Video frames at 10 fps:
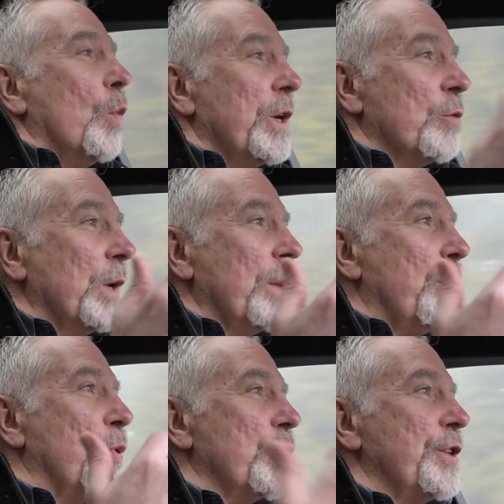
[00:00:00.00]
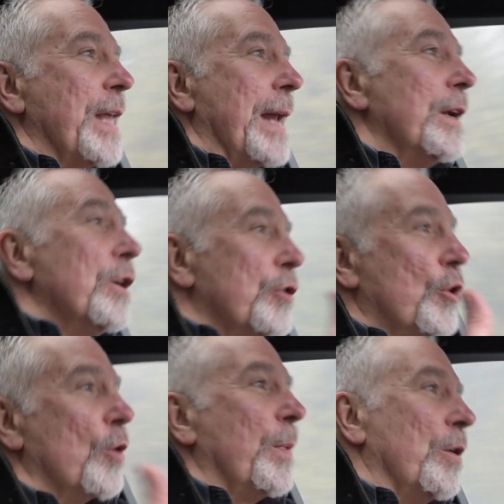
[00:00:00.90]
when you really push that
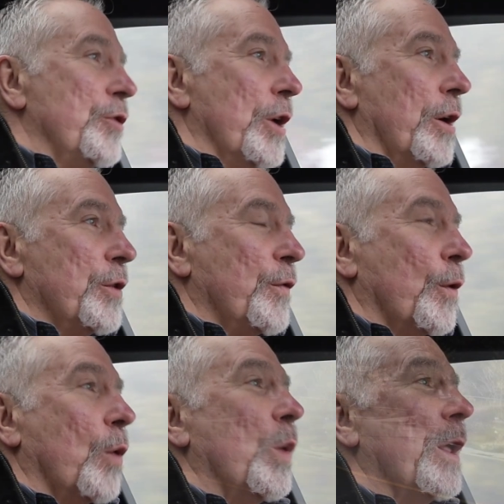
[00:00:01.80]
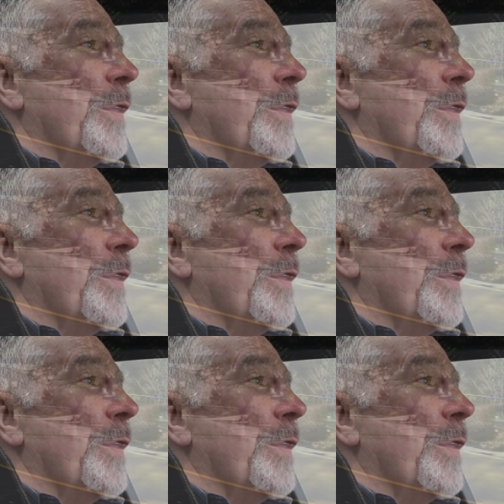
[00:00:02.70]
turbocharged 4, well,